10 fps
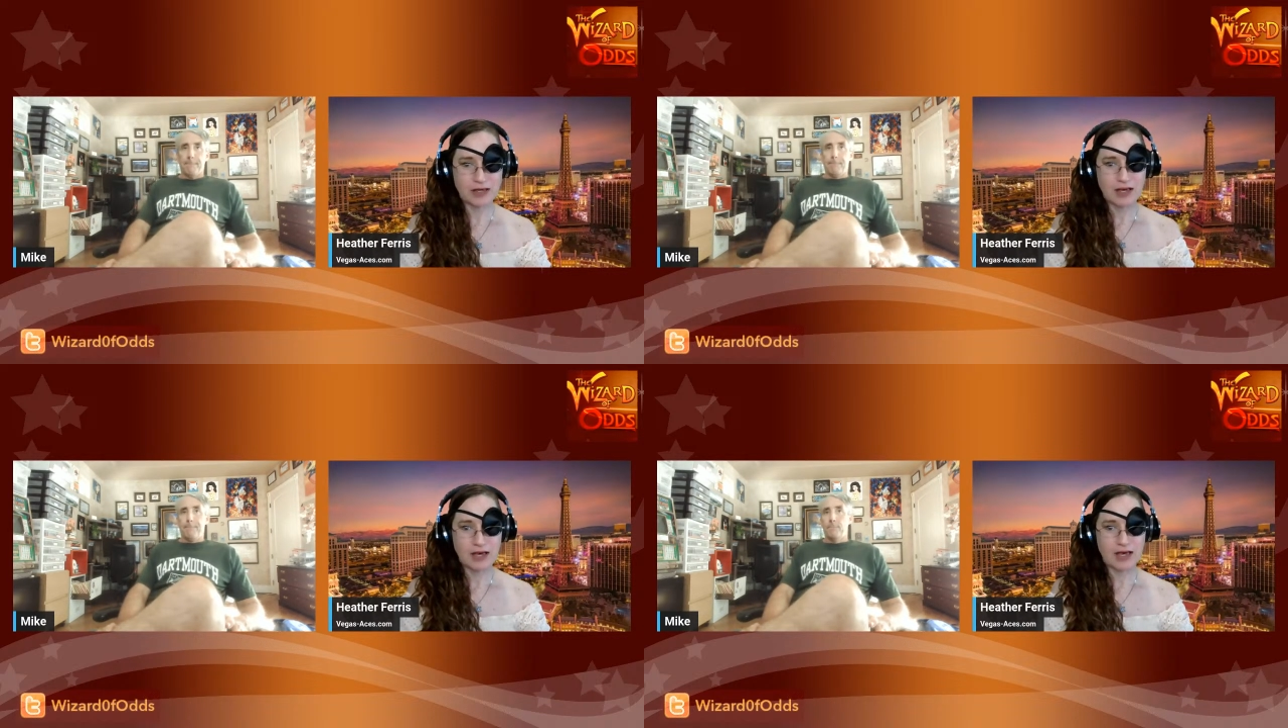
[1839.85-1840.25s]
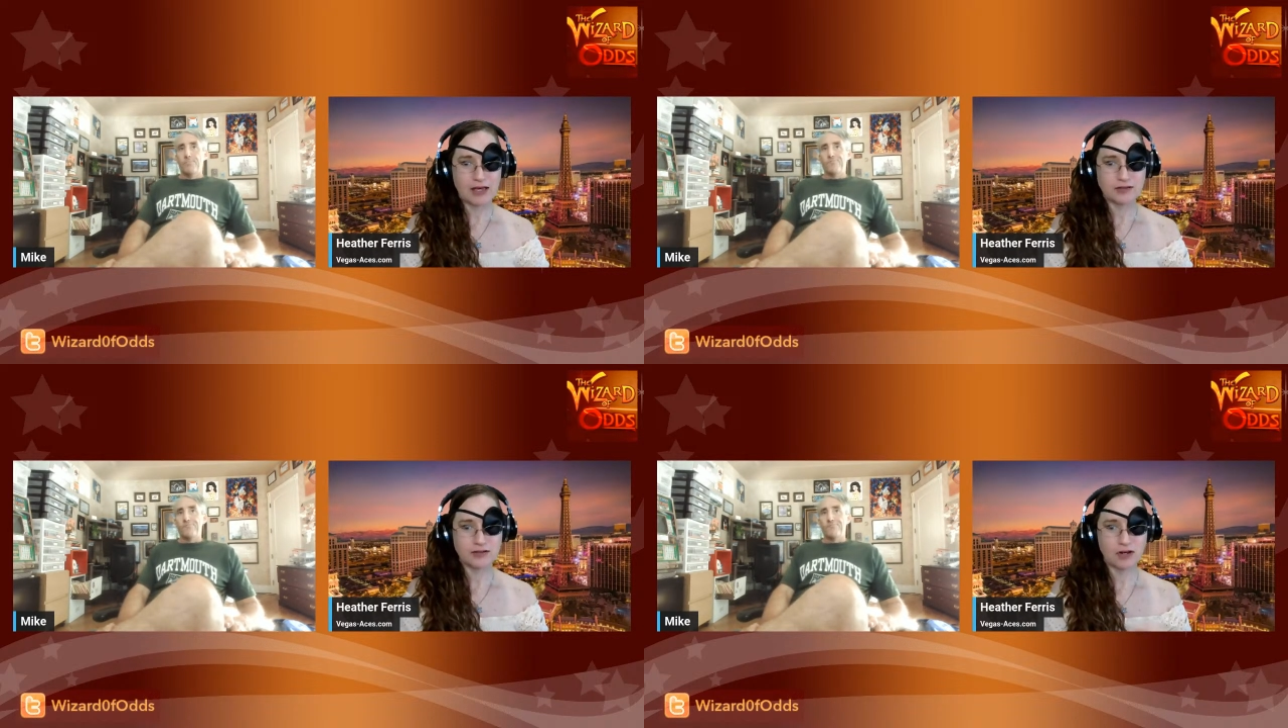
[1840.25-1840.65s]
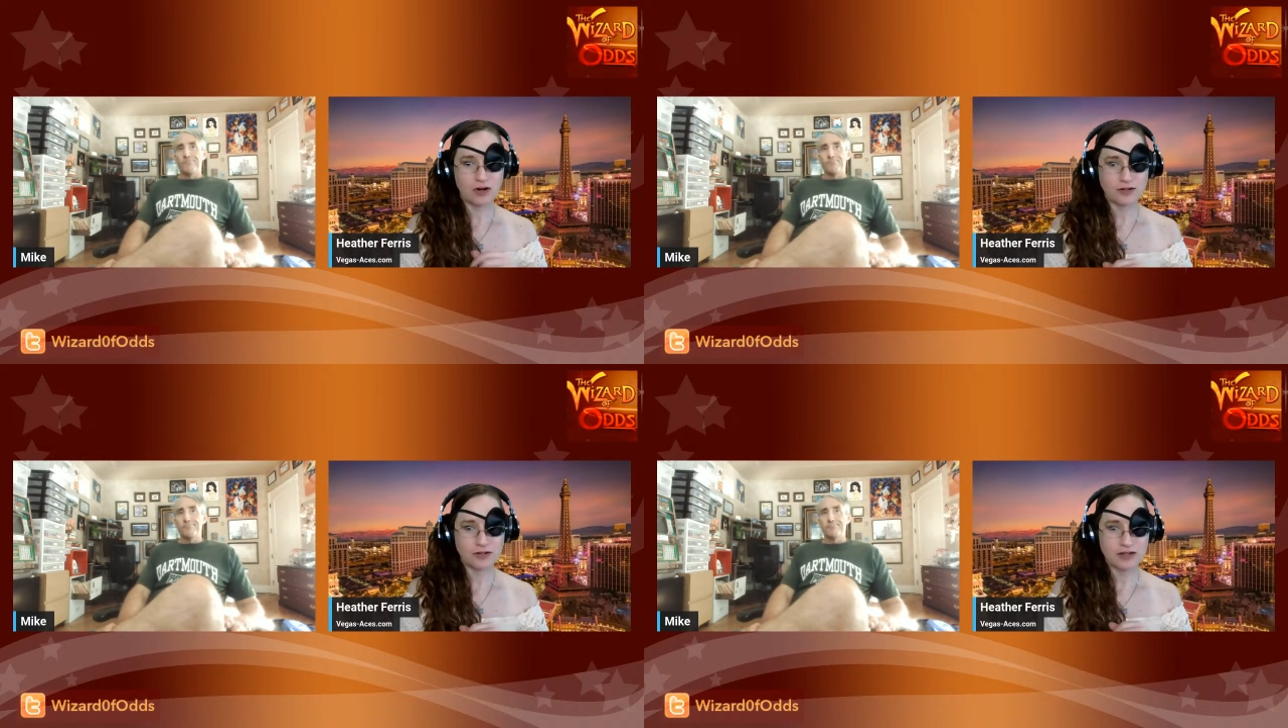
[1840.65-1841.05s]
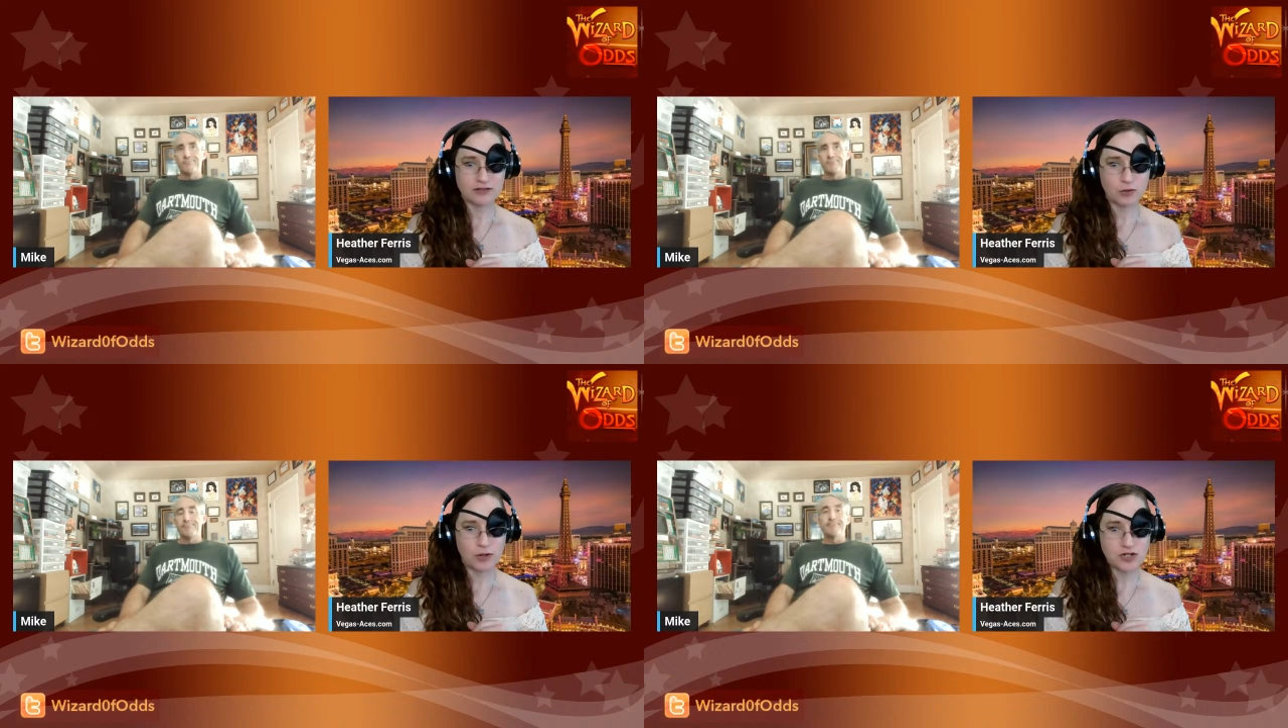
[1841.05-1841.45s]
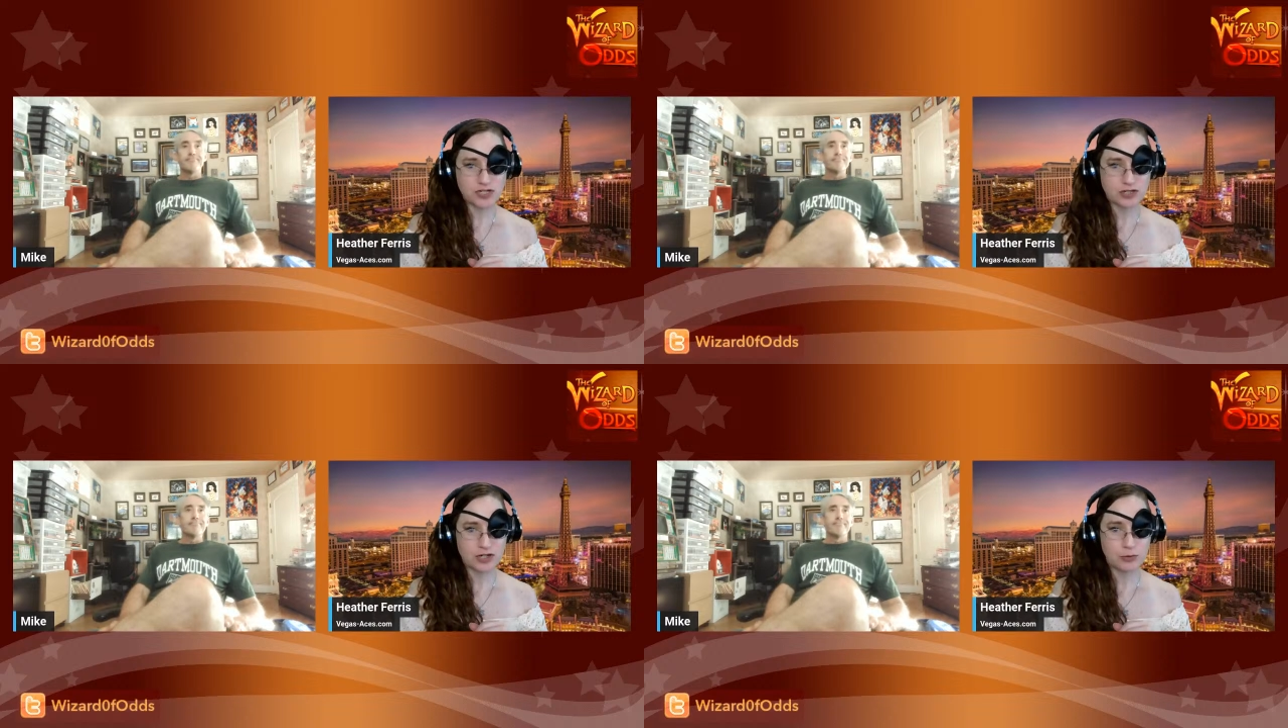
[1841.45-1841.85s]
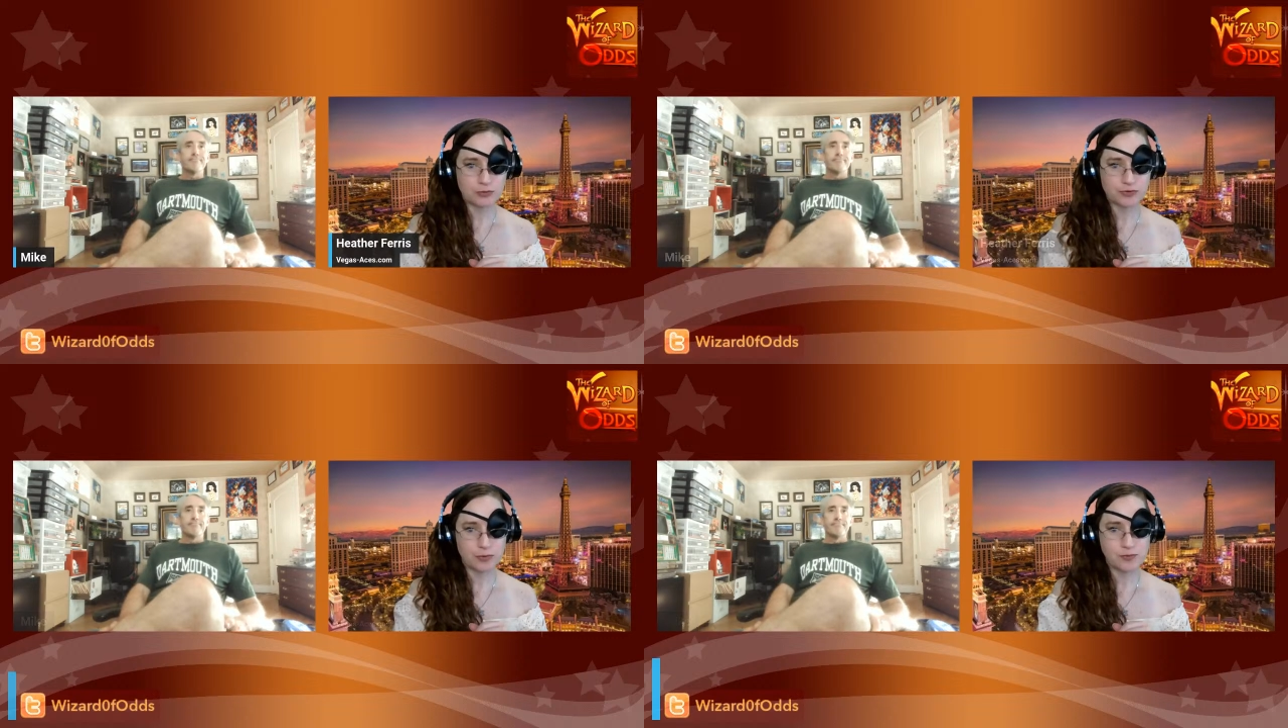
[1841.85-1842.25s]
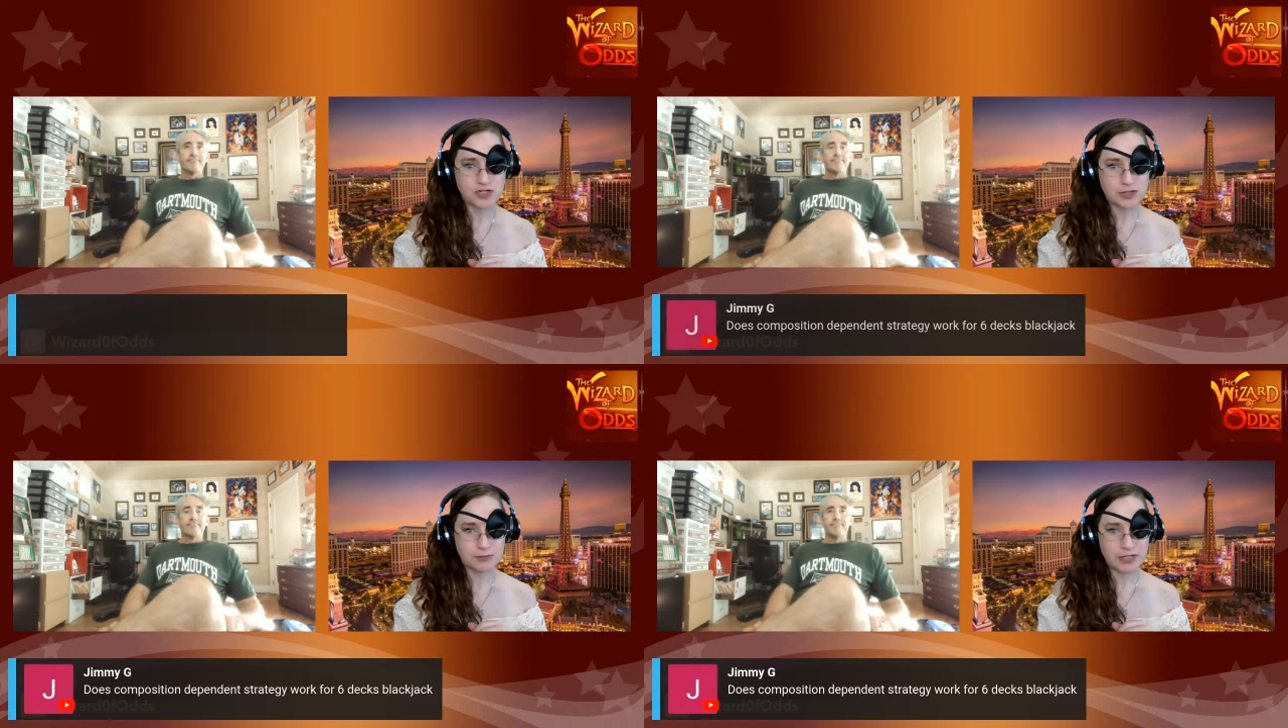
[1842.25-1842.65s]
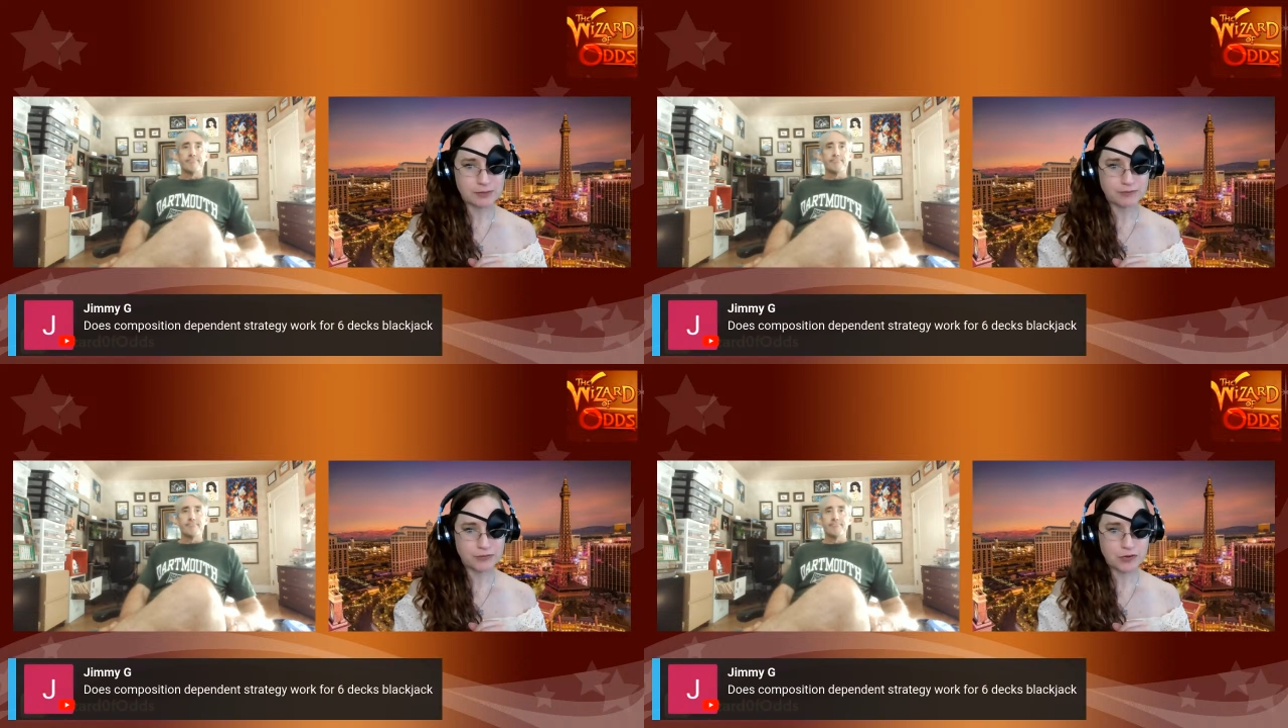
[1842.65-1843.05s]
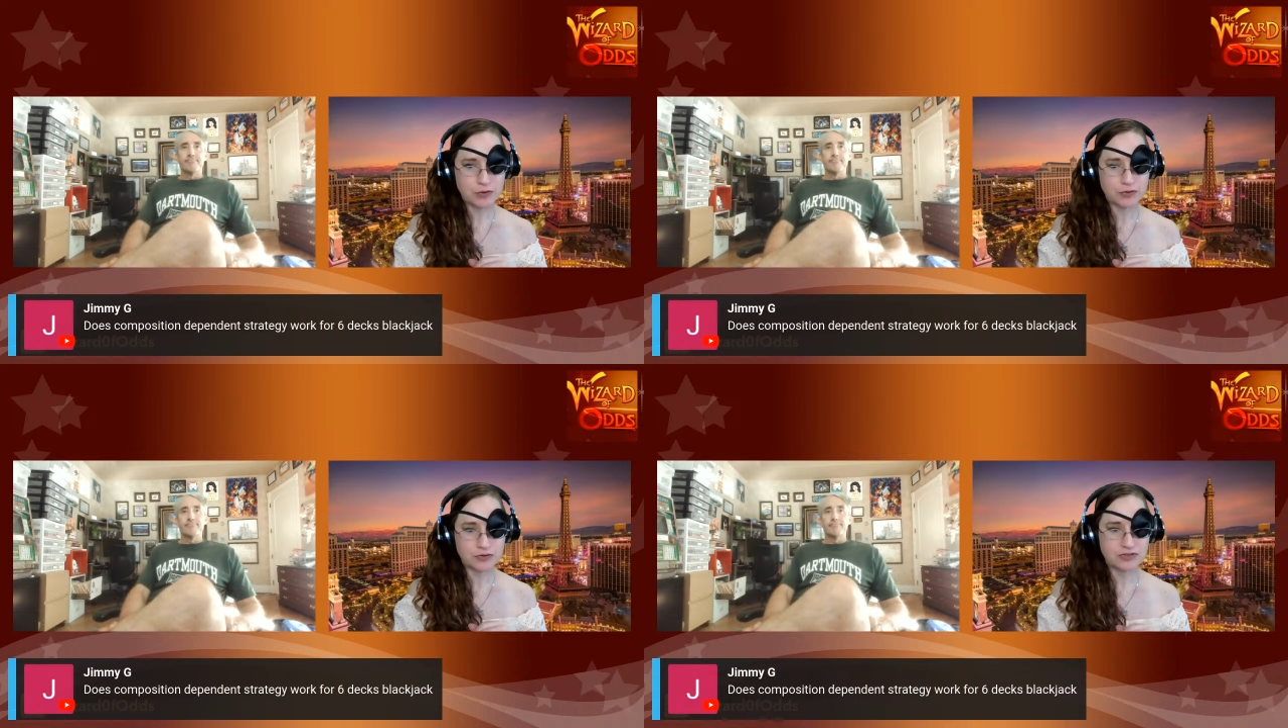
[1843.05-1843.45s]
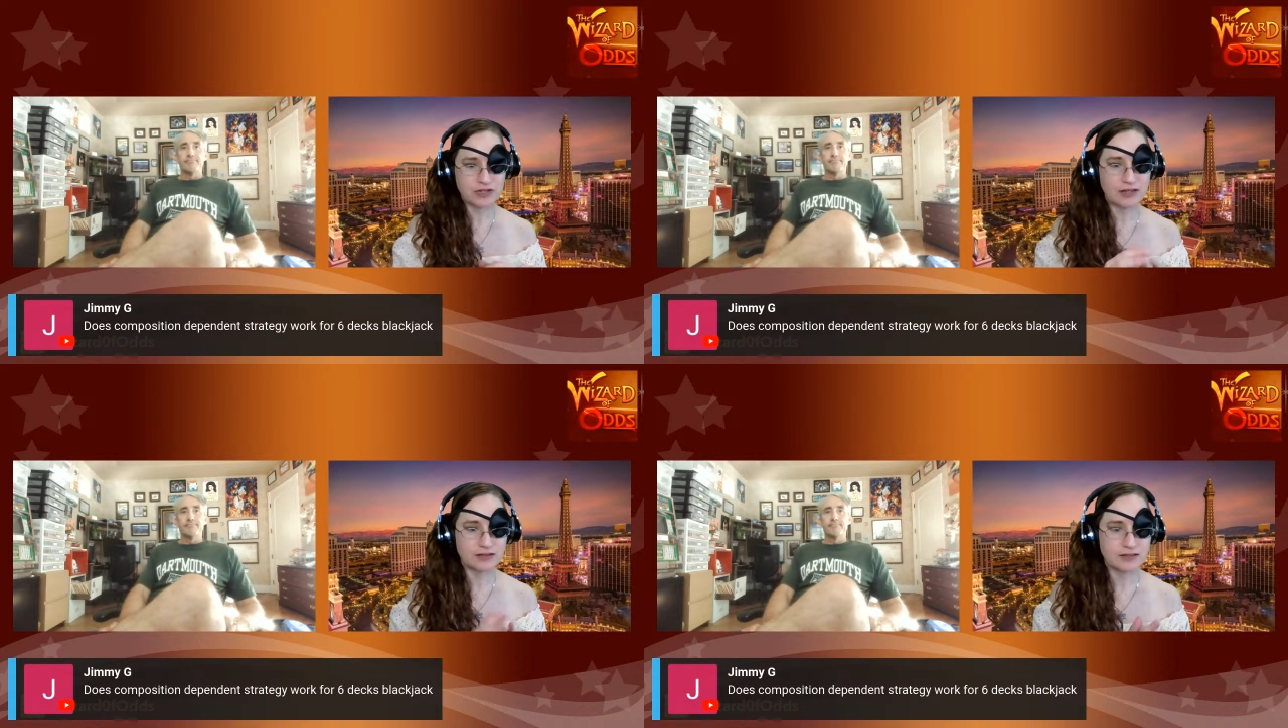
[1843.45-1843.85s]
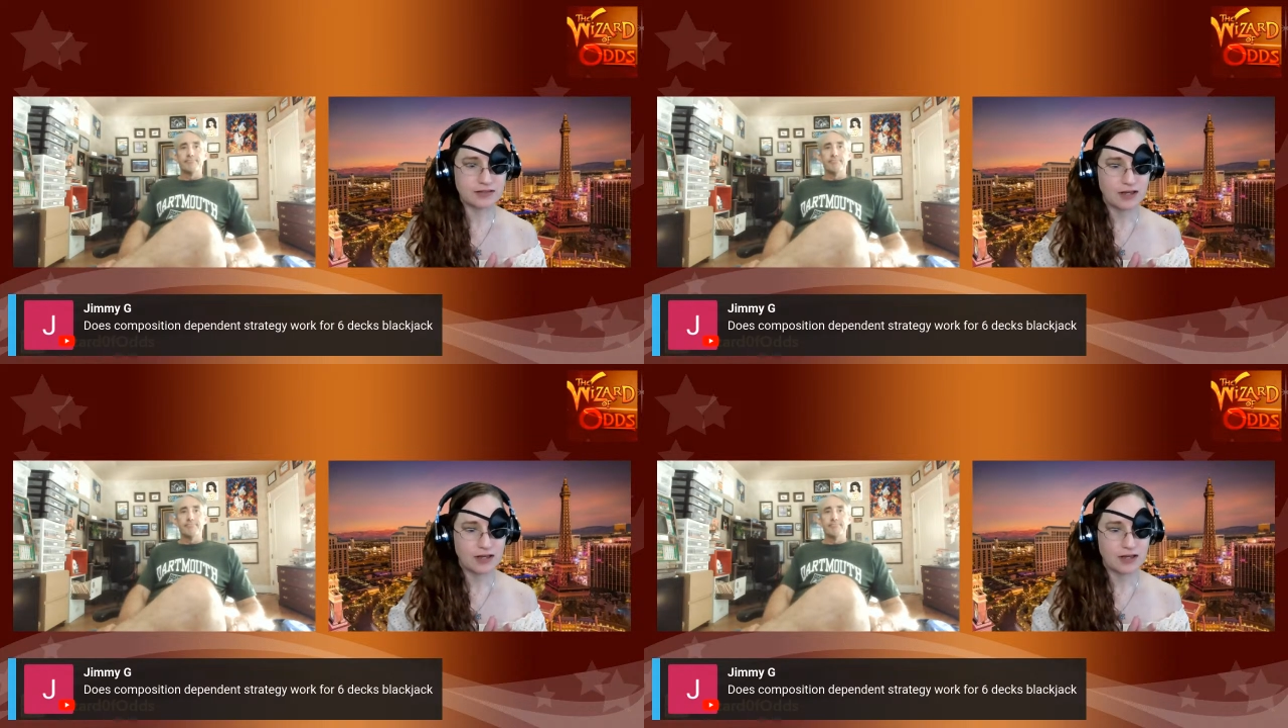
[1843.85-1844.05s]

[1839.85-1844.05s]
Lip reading: And our next question comes from Jimmy, who says,